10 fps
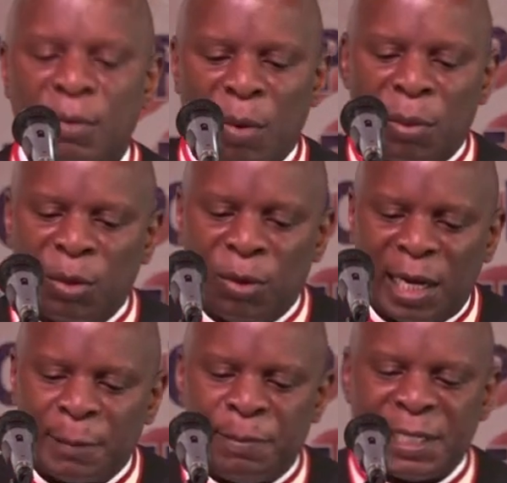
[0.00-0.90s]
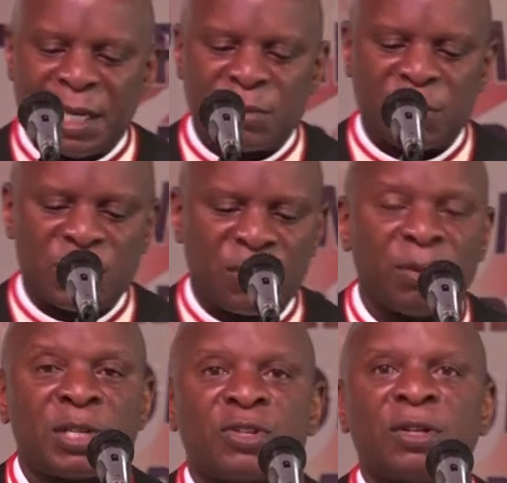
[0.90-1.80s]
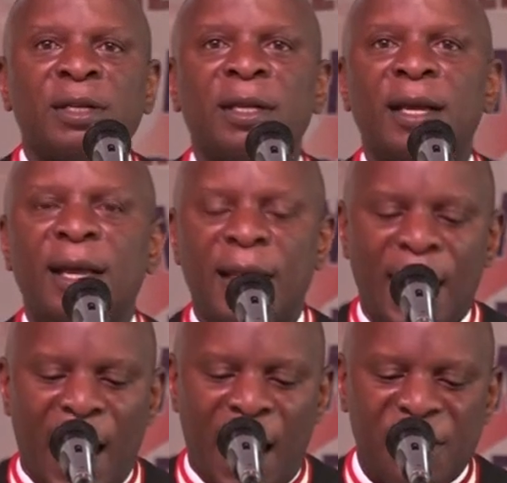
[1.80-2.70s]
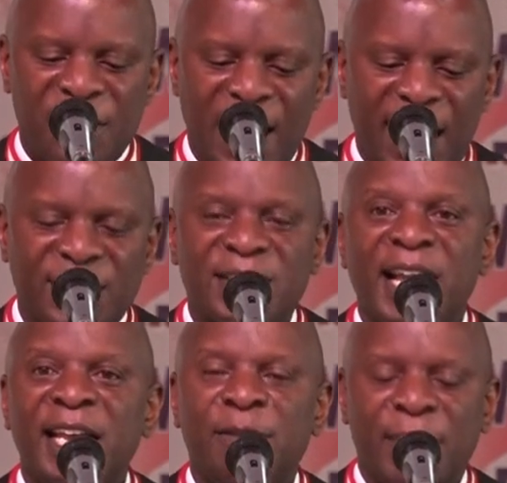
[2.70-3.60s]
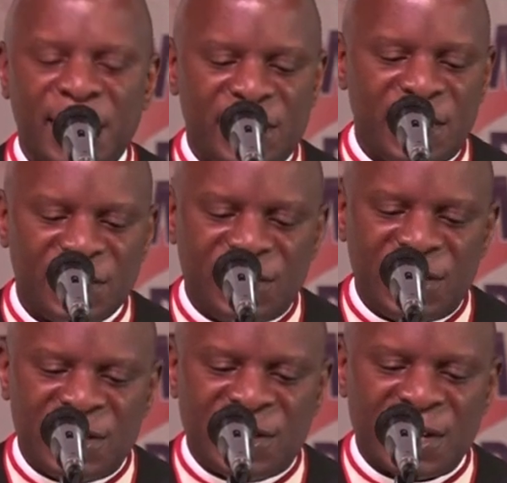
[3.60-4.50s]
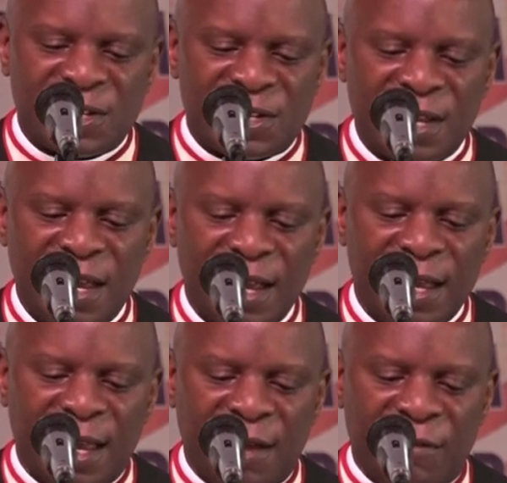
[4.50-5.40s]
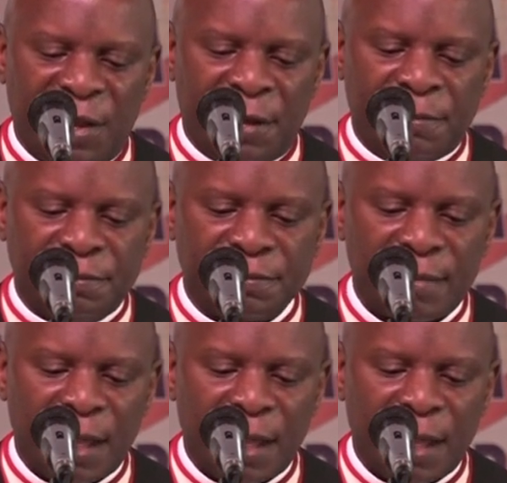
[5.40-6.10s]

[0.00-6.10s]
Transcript: We will look at Peter's restoration and the assignment Jesus gave him.